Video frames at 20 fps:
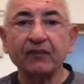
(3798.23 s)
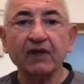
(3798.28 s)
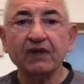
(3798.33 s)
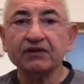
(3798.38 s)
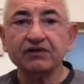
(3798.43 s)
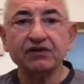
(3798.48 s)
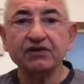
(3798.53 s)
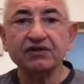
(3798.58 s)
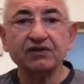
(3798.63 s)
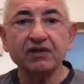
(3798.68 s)

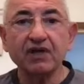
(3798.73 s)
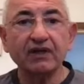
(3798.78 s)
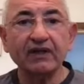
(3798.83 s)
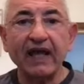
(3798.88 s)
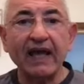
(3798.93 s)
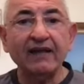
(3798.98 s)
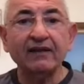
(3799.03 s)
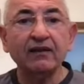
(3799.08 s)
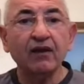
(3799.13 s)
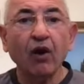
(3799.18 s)
She's not
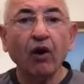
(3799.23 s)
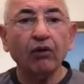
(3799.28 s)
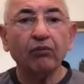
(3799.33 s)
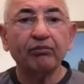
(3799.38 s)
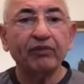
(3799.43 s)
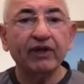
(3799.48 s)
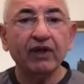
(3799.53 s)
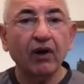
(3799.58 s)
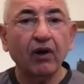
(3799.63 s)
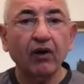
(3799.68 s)
end all
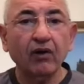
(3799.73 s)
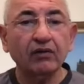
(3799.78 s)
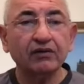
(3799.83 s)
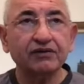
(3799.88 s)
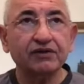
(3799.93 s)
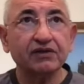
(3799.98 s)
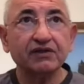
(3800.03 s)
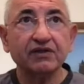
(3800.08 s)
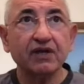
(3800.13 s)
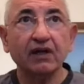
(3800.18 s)
be all.
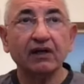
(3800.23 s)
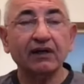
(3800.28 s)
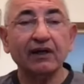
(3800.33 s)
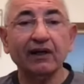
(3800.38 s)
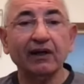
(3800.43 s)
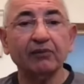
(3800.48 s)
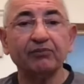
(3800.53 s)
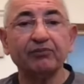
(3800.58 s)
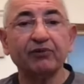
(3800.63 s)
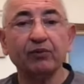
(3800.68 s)
She's not going to
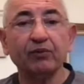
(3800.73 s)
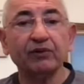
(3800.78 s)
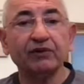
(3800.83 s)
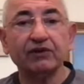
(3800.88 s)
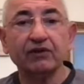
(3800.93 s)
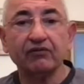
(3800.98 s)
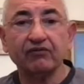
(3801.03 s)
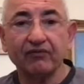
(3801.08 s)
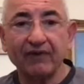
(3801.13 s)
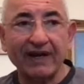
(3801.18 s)
help you with
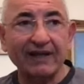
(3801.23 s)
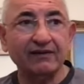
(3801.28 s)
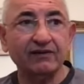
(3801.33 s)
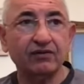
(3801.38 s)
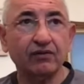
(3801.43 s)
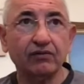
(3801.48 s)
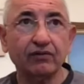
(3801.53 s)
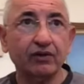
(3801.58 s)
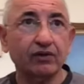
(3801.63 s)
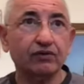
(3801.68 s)
your rent
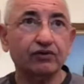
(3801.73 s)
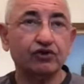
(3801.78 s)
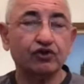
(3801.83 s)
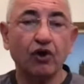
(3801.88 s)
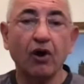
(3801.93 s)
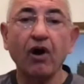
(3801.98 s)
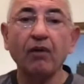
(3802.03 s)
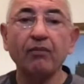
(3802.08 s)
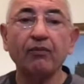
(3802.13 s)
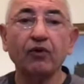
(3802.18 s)
or your
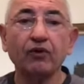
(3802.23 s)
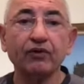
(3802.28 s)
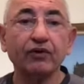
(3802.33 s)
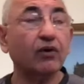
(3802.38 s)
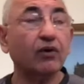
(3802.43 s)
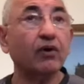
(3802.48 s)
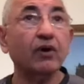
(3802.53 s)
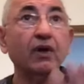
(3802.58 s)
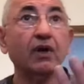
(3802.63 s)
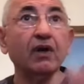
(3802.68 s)
job or
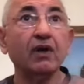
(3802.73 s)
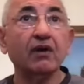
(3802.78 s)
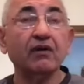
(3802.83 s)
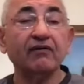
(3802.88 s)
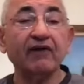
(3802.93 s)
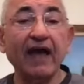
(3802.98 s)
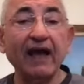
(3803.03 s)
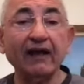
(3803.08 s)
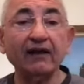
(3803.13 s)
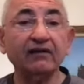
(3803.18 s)
your
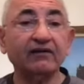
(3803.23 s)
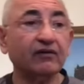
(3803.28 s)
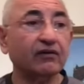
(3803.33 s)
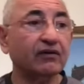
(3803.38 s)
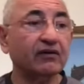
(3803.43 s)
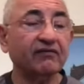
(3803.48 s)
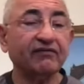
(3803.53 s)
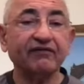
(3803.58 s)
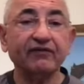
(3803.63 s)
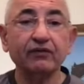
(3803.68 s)
health or
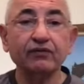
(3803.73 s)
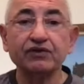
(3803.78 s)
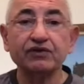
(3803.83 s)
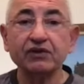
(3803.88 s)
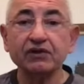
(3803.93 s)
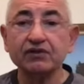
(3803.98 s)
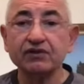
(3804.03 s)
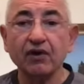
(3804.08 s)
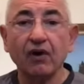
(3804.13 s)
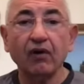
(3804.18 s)
your future.
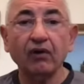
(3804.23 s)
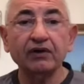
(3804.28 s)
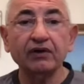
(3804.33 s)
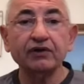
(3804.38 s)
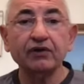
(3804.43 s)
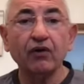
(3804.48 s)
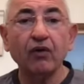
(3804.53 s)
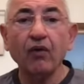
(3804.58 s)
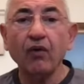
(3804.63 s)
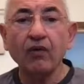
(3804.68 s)
It's all in
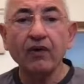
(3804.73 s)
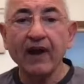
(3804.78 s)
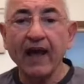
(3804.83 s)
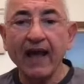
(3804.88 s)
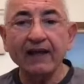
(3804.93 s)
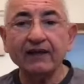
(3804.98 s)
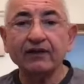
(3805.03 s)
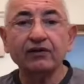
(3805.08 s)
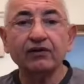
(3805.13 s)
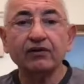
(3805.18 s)
your own
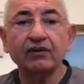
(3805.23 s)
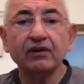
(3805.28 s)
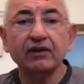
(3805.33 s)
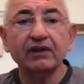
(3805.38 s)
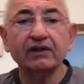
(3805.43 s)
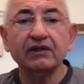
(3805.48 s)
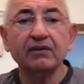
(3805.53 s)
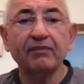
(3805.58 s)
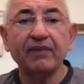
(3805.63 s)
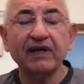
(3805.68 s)
hand. You're an
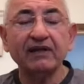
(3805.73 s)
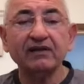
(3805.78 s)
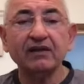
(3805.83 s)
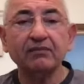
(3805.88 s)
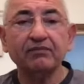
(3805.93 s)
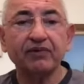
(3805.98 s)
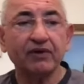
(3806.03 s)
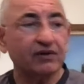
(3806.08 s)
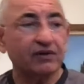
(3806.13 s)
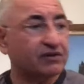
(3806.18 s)

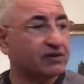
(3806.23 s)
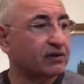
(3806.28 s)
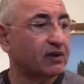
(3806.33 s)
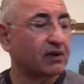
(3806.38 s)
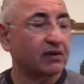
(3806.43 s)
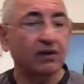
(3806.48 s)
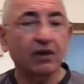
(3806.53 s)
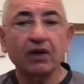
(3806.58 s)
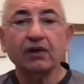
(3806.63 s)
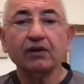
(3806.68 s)
independent person.
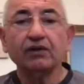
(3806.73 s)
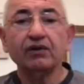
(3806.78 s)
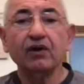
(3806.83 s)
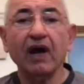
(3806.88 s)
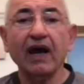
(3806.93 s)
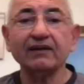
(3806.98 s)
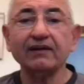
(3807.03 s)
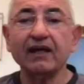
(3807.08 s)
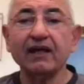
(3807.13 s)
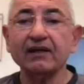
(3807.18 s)
And you
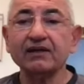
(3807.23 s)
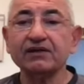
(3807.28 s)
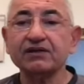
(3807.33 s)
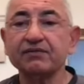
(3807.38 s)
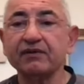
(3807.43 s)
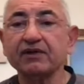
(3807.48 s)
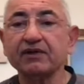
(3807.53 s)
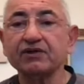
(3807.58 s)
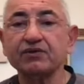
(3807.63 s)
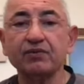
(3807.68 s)
had that
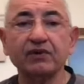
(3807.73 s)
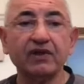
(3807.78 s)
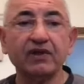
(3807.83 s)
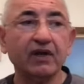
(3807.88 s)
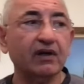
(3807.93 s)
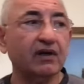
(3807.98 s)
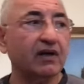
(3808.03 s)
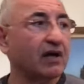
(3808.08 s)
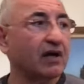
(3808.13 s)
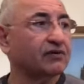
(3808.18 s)
experience with
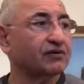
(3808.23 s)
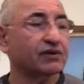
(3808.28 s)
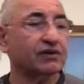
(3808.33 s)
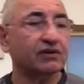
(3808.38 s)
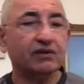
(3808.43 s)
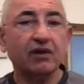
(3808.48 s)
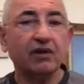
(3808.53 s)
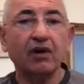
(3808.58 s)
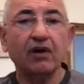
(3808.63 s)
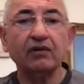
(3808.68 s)
her. Now she's
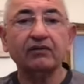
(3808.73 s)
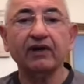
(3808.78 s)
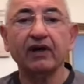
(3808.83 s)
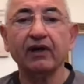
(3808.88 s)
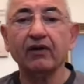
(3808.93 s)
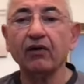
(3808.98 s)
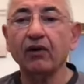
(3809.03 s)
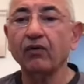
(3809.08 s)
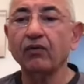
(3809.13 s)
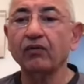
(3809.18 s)
gone
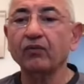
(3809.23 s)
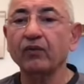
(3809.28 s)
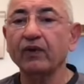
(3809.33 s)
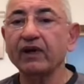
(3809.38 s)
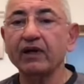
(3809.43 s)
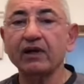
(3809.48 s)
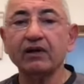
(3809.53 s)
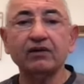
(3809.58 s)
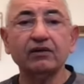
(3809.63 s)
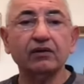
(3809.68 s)
her own way
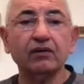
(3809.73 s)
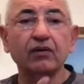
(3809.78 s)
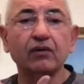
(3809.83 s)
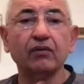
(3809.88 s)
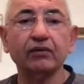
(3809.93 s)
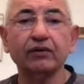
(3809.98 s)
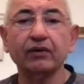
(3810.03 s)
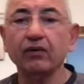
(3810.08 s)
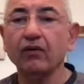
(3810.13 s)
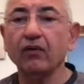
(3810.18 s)
and you go
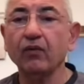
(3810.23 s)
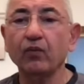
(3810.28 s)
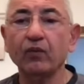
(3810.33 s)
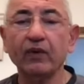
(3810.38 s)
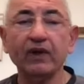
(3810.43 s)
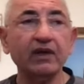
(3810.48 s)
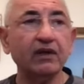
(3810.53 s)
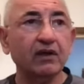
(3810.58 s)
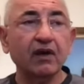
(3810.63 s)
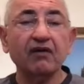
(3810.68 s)
your own
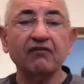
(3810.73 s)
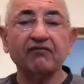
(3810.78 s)
way.